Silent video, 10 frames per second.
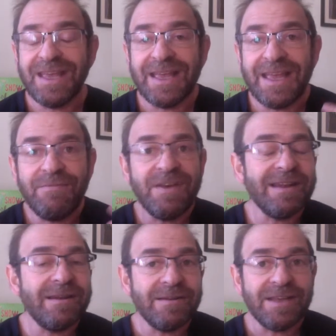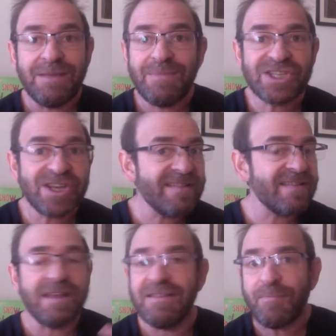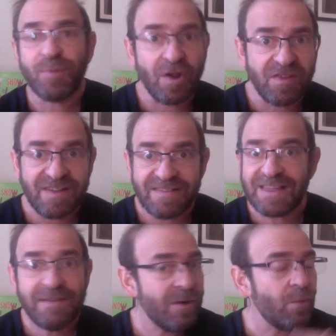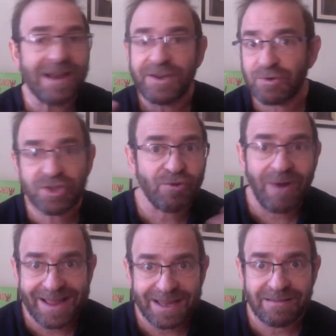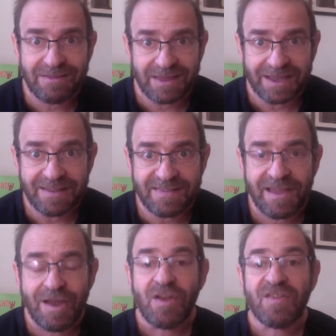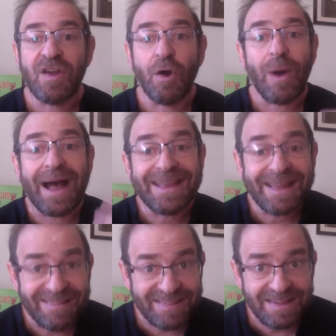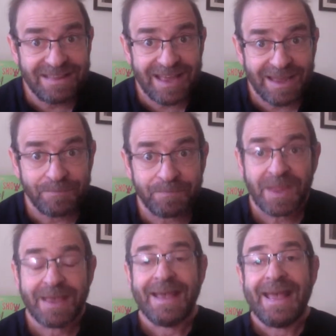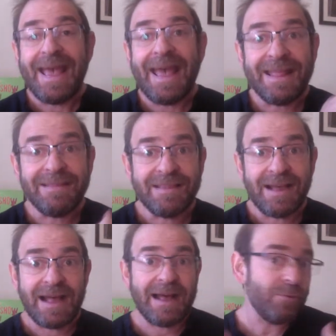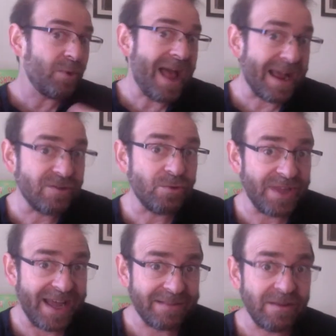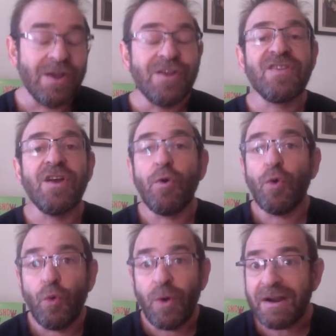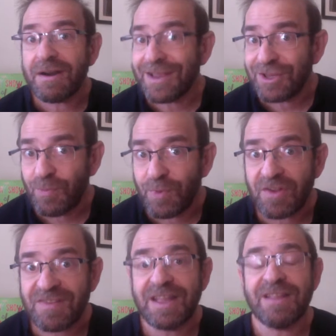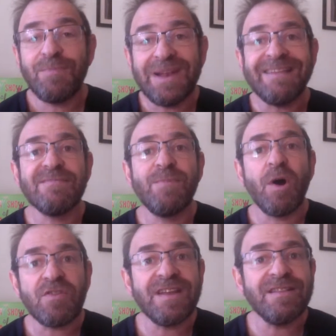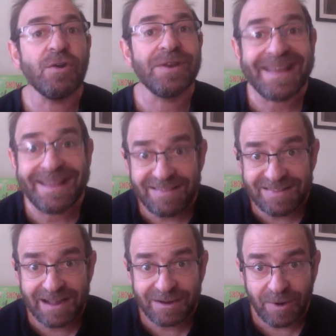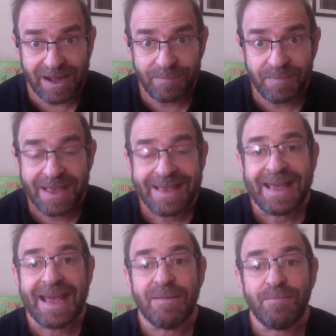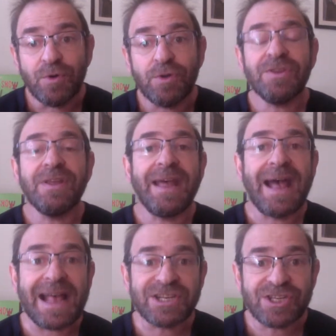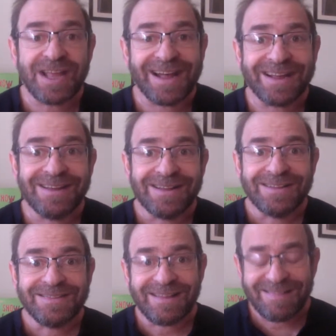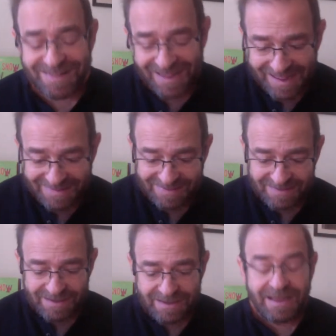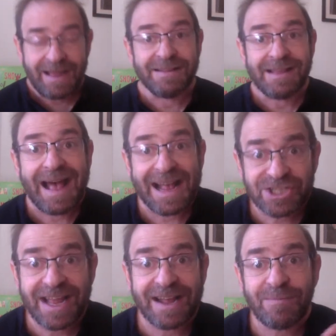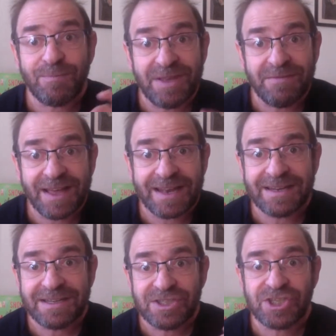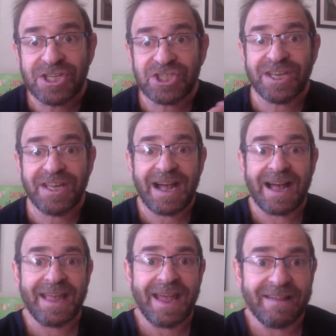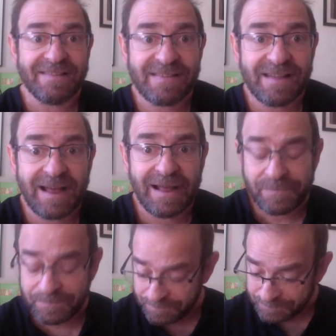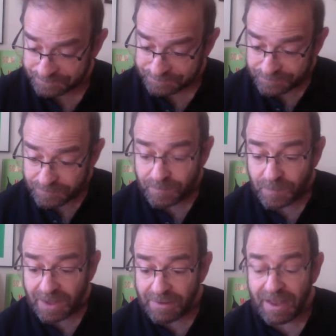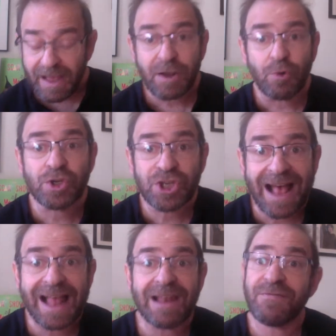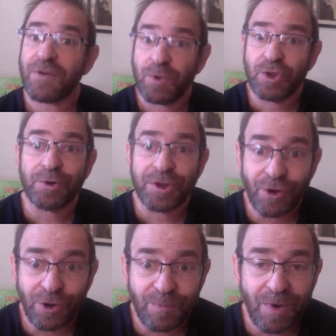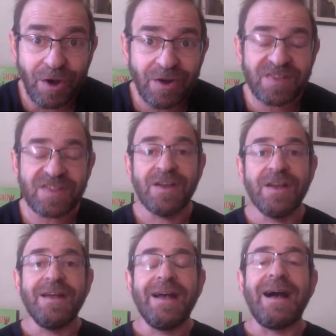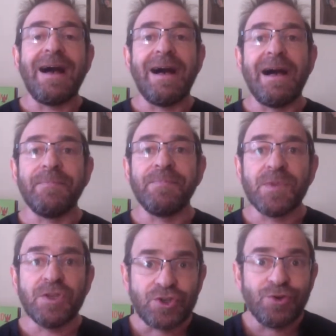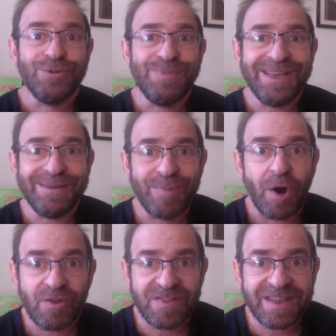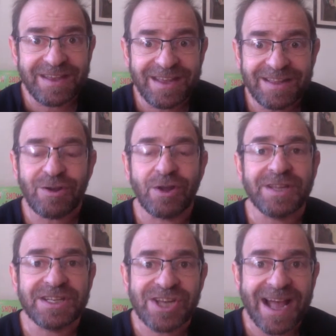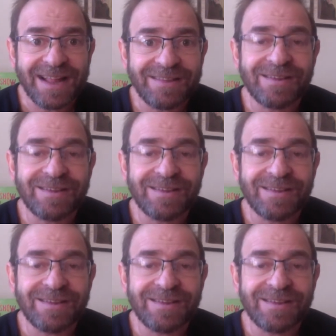even images in the process, even while you're trying things, so I can see them and react to that. So where can you post it? Please post it on Instagram and put a hashtag that says hashtag Piven GGIS. Kushal from Curio-o-Box should be posting it on the chat.